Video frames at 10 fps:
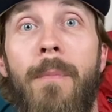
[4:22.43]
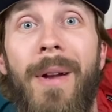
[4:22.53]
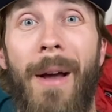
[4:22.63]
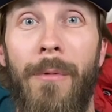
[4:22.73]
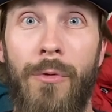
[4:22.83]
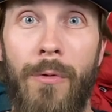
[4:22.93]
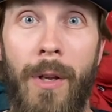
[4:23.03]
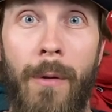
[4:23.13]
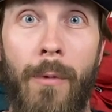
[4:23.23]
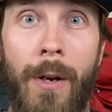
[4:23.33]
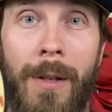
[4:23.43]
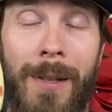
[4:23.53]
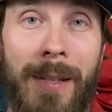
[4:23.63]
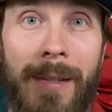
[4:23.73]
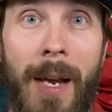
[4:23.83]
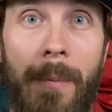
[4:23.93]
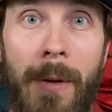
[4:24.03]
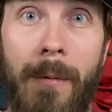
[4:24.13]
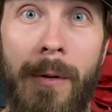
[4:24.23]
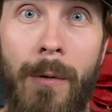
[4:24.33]
but I was really worried that the same
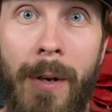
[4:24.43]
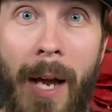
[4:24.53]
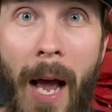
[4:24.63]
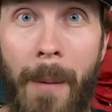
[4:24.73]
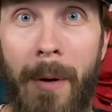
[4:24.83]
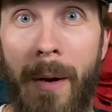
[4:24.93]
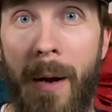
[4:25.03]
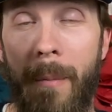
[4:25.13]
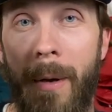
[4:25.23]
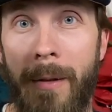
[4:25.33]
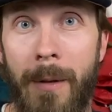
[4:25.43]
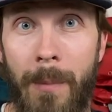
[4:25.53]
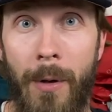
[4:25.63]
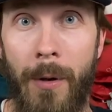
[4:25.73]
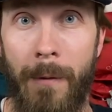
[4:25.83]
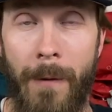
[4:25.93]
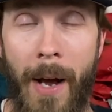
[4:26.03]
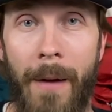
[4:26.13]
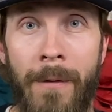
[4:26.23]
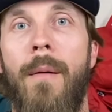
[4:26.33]
thing was going to happen on my Superior
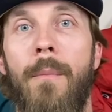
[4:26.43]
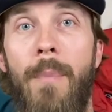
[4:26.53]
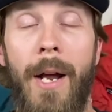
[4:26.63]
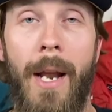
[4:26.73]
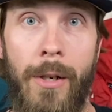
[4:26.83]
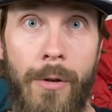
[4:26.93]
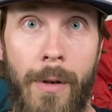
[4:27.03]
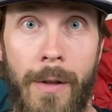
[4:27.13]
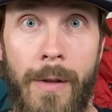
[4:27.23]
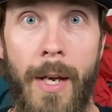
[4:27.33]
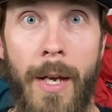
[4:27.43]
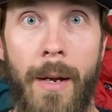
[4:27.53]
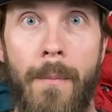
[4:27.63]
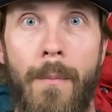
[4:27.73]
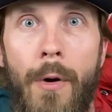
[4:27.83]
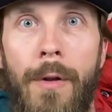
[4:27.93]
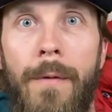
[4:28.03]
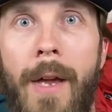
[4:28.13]
5s. But as you can see, both of the